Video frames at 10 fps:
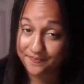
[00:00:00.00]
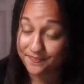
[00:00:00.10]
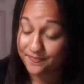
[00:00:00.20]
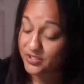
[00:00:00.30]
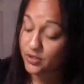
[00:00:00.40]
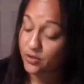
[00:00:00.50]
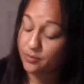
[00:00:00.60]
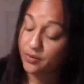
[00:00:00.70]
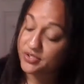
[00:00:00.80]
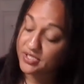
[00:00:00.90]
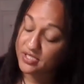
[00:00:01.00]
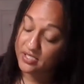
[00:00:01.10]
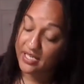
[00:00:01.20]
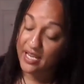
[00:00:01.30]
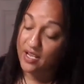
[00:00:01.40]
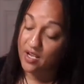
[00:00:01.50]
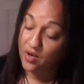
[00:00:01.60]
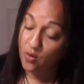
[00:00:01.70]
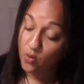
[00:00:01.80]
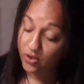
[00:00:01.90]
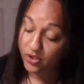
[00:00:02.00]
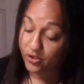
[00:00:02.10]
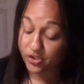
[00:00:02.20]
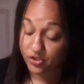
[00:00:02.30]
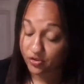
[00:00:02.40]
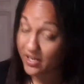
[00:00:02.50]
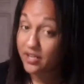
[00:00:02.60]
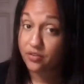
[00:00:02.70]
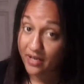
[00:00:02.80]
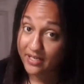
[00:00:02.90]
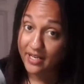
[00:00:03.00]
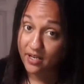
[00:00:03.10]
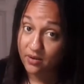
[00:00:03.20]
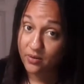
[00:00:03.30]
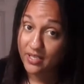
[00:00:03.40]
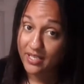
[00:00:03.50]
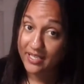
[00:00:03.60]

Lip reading: So the person or your strength right now,